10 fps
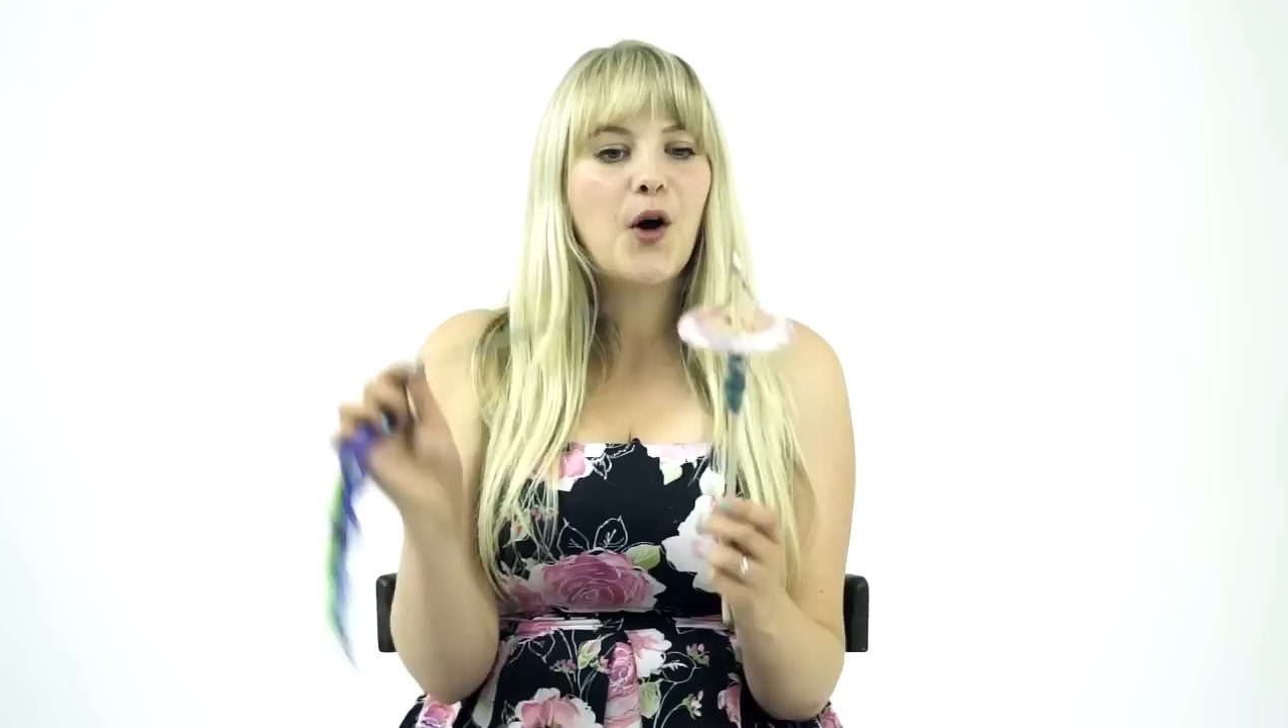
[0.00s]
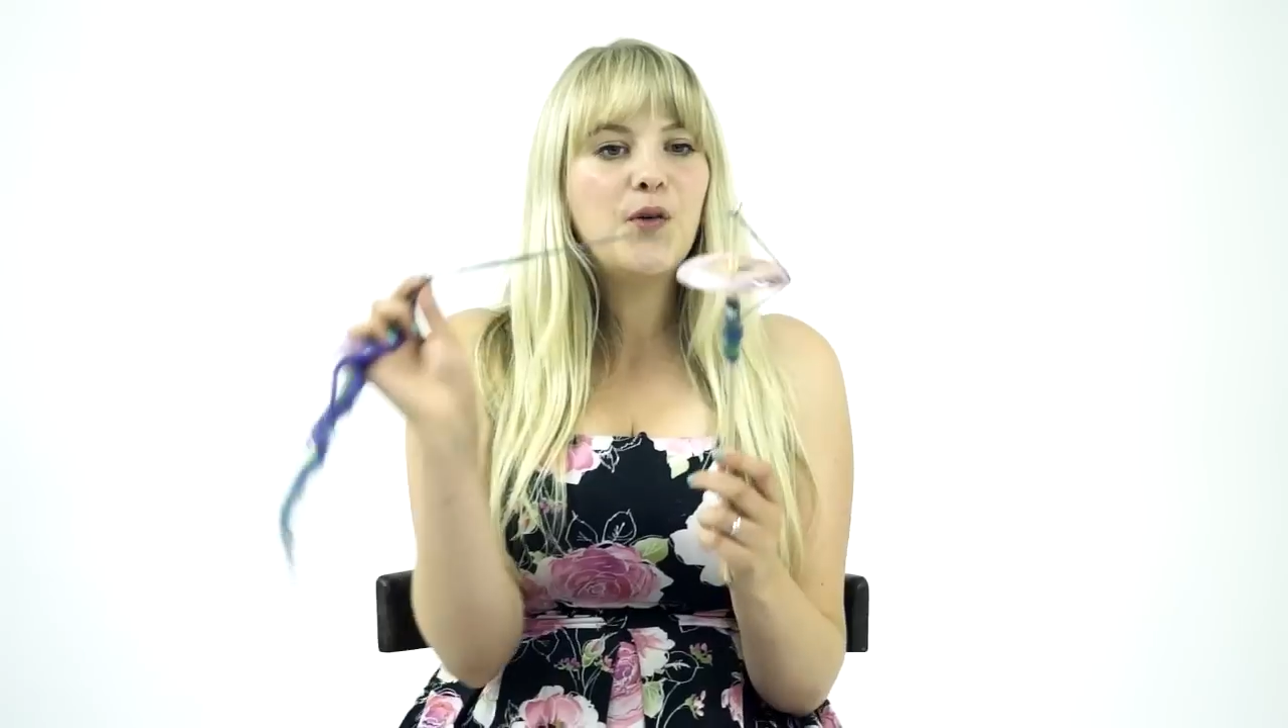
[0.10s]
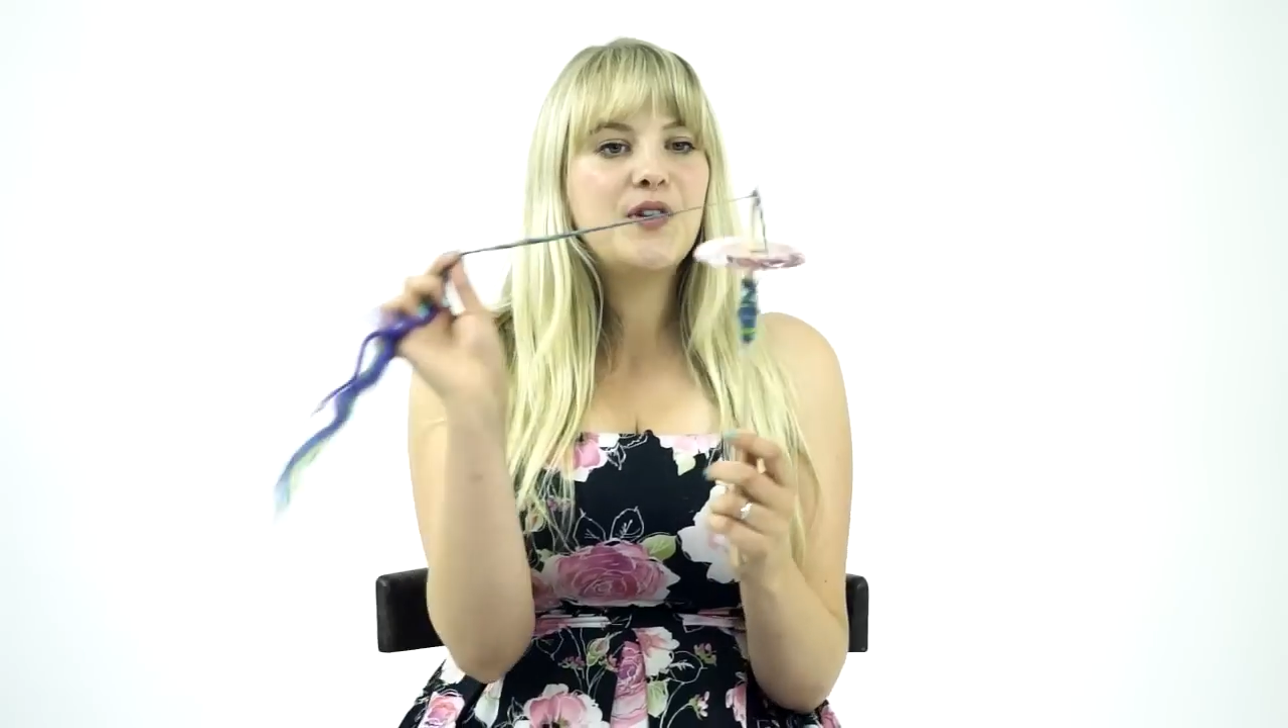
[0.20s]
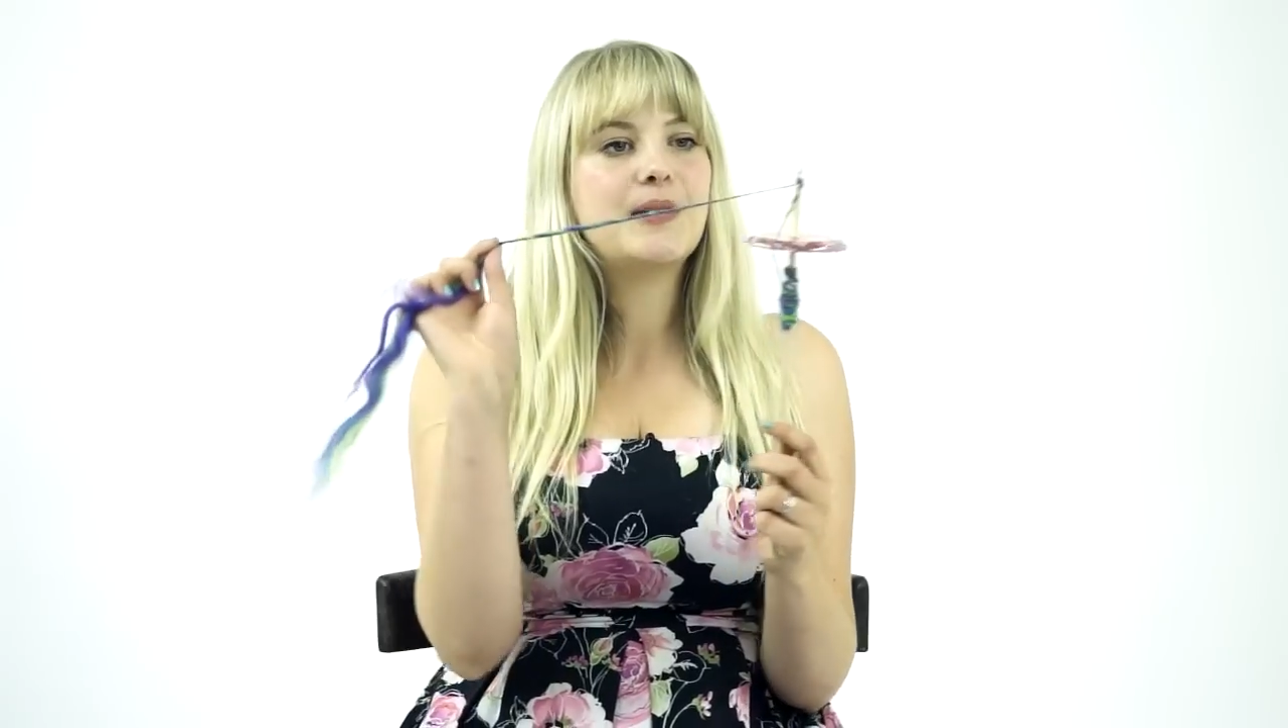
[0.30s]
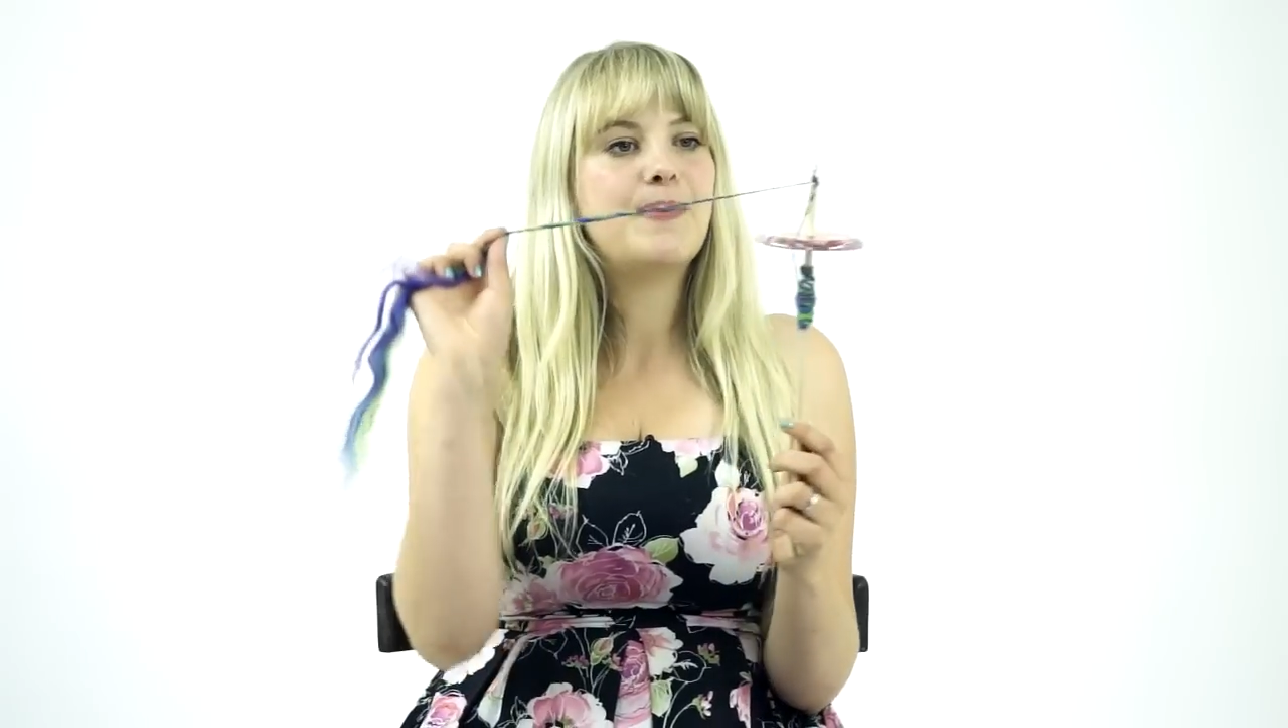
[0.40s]

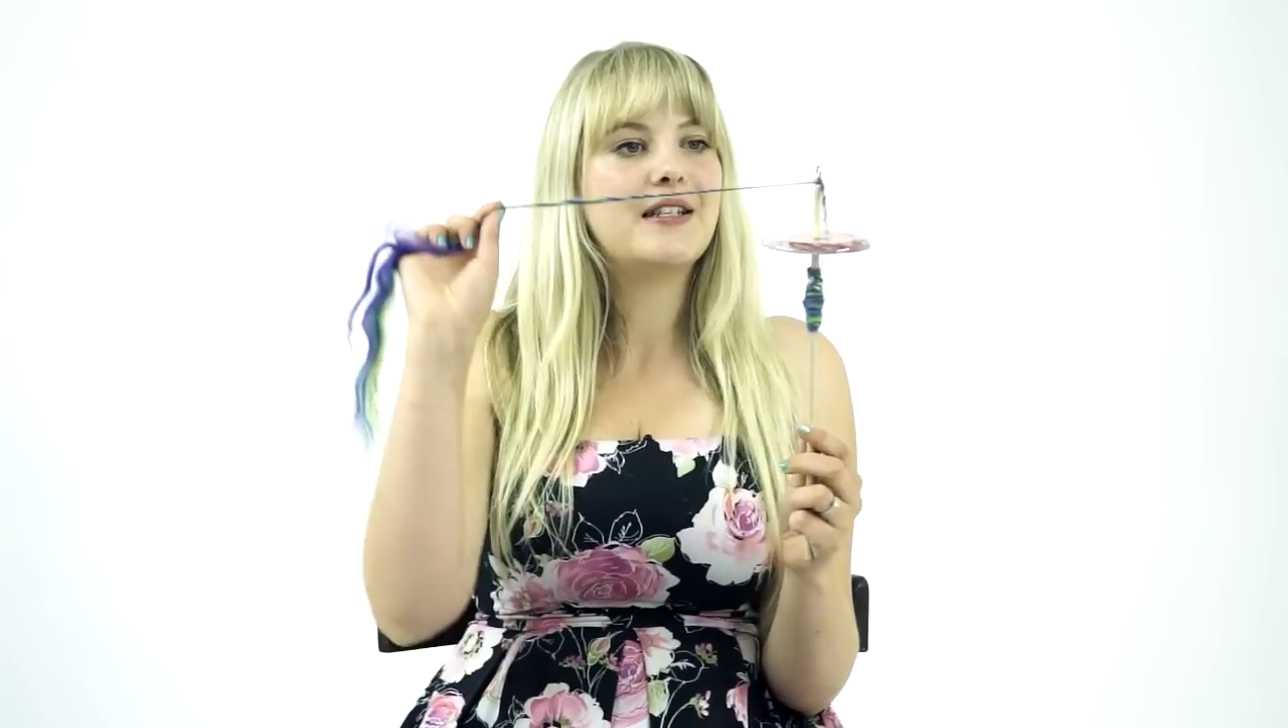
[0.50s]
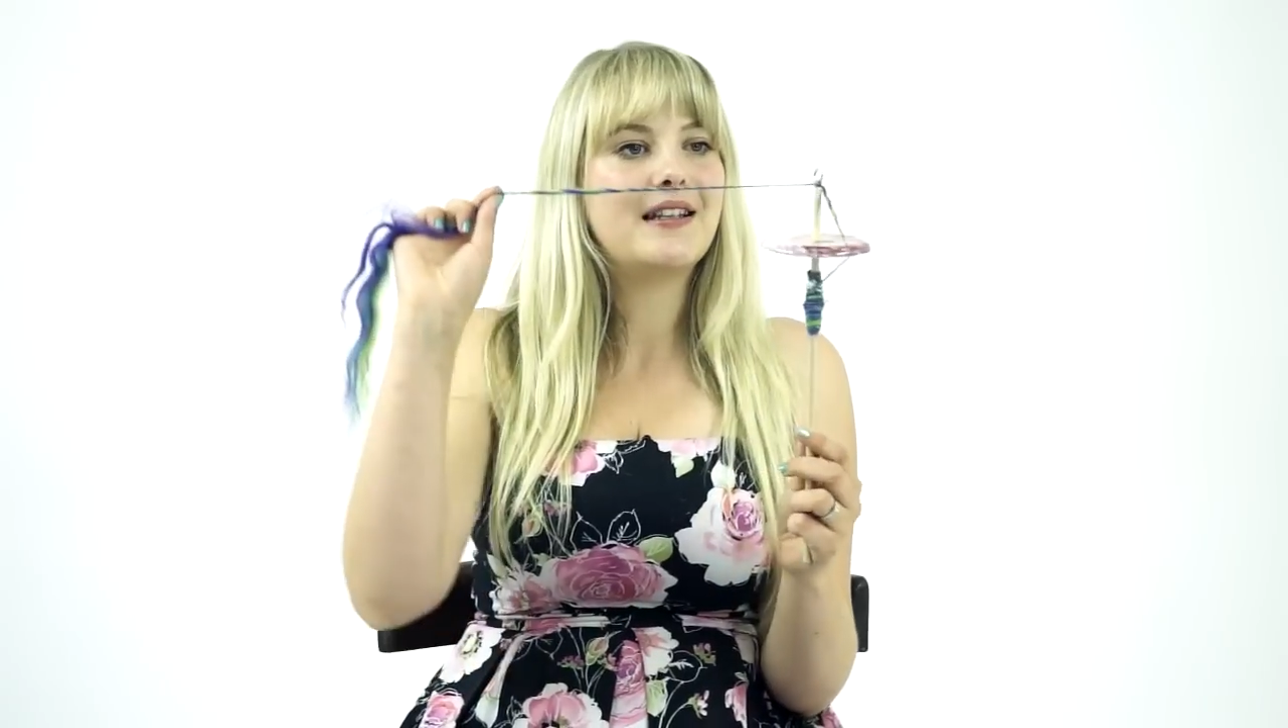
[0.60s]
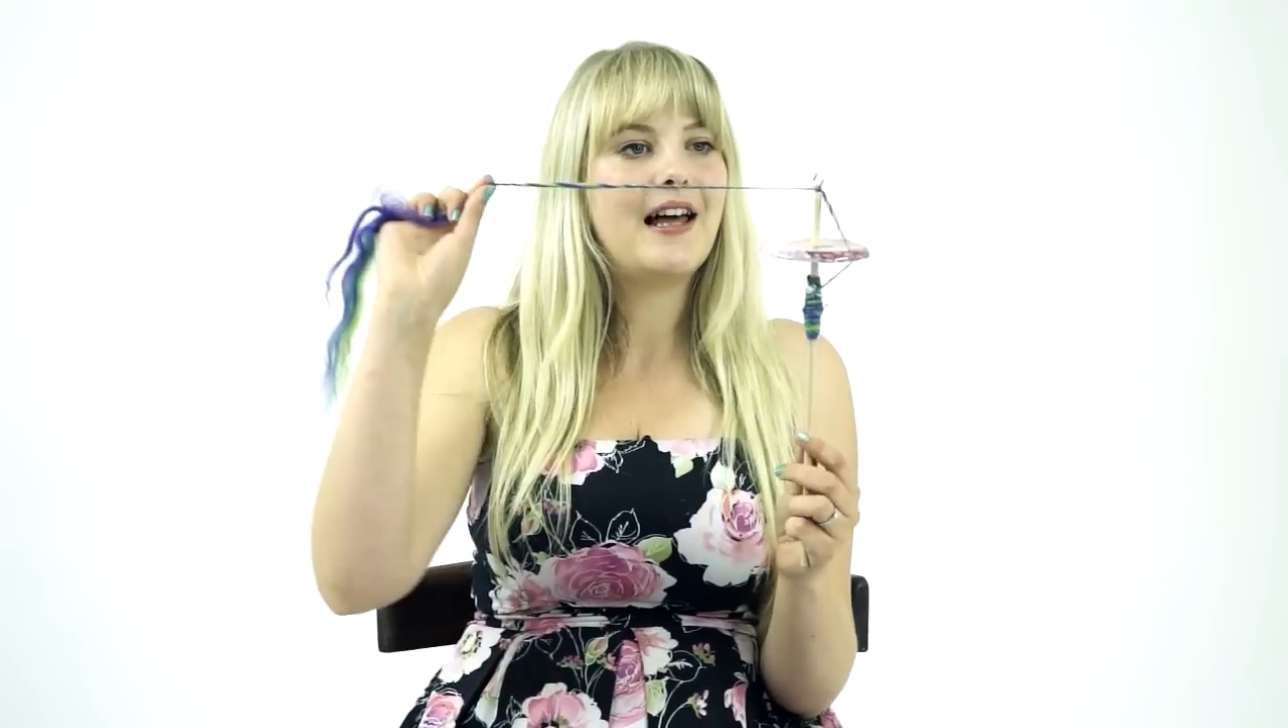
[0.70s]
hold the spindle